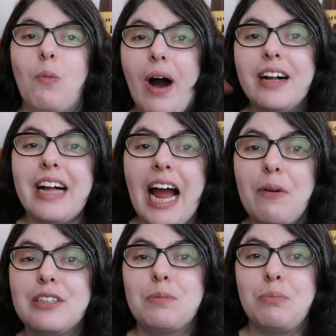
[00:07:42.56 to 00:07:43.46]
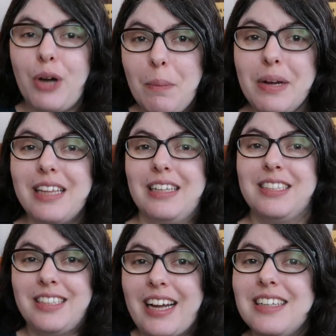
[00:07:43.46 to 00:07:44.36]
While I was prepping the
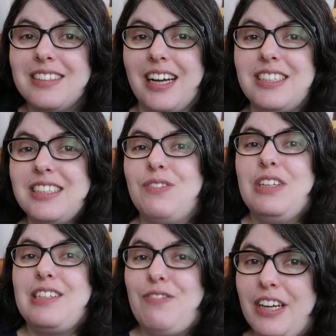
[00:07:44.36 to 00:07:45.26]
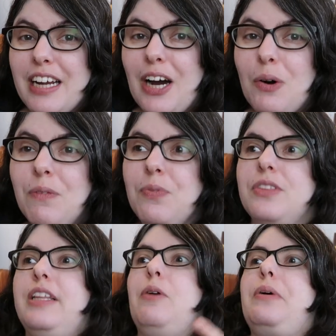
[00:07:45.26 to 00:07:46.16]
second section of this video,
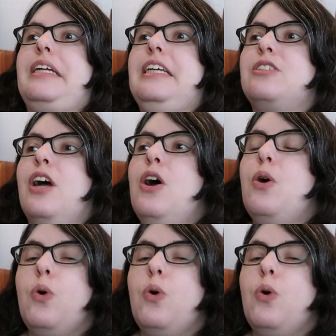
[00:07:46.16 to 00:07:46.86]
they released